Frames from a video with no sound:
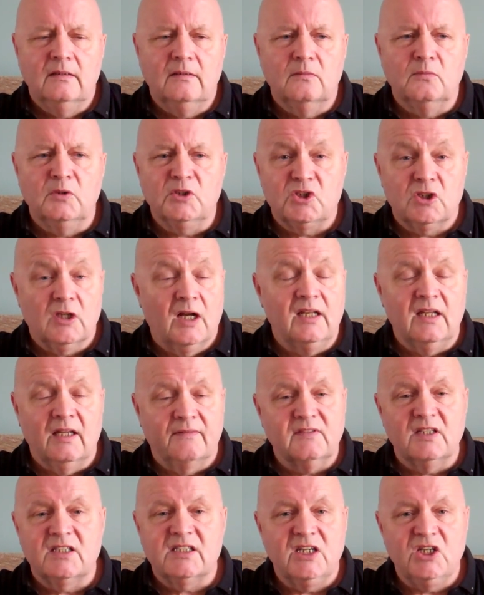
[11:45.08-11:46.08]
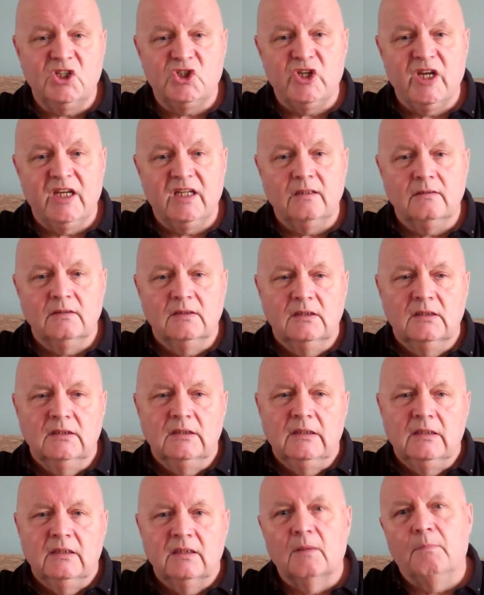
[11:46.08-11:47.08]
which I loved the teaching.
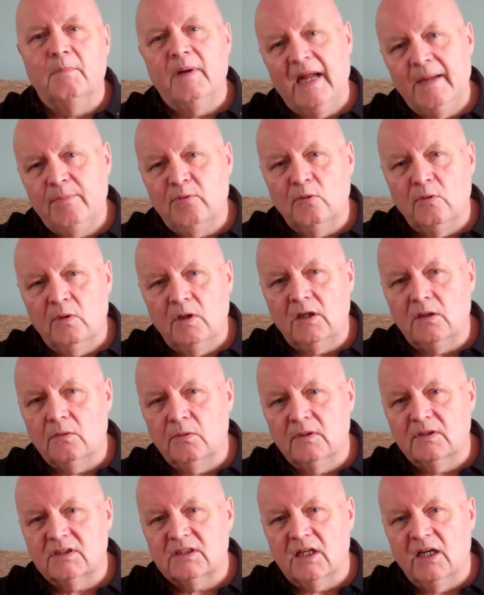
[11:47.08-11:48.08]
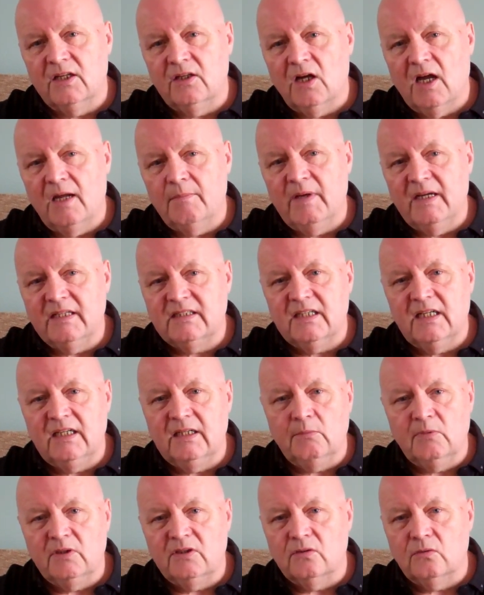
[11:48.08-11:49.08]
The paperwork was a nightmare,
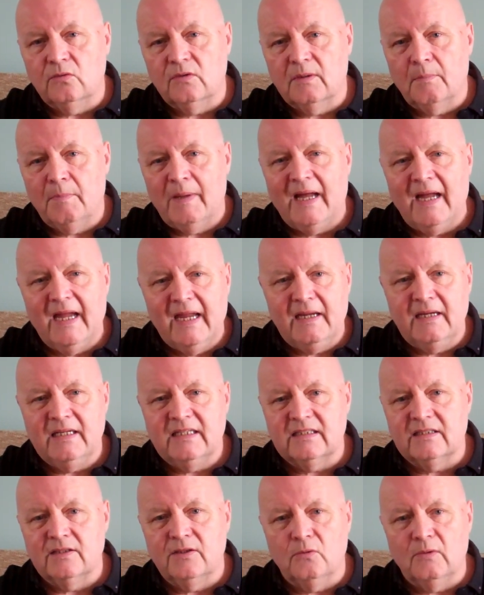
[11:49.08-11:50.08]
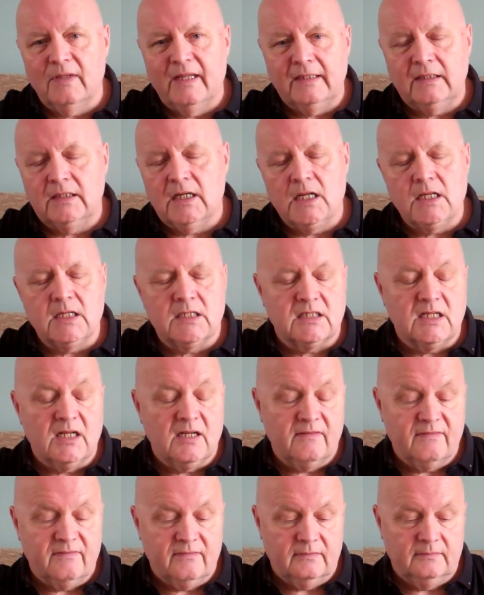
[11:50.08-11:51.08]
dealing with all the pays and all that kind of
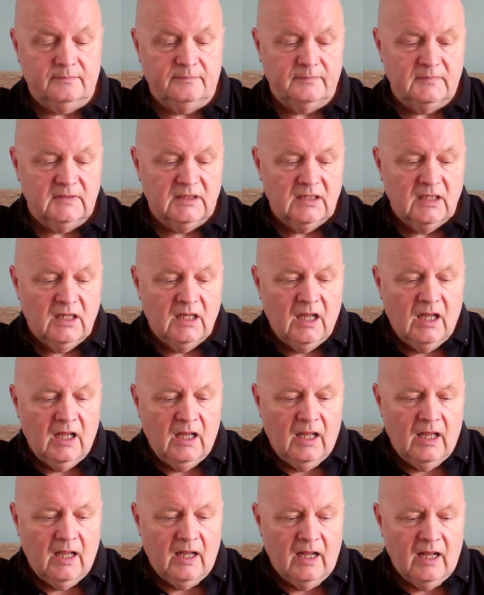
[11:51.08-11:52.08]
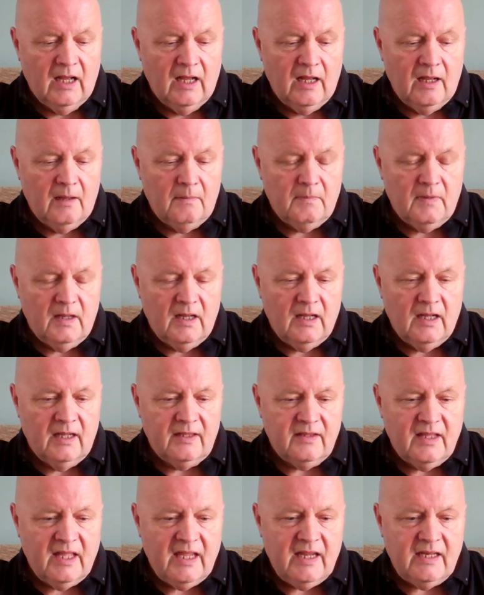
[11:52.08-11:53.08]
stuff. And
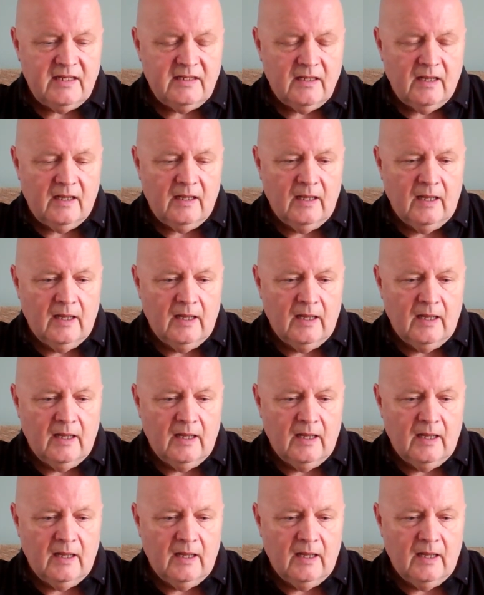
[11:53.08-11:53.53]
then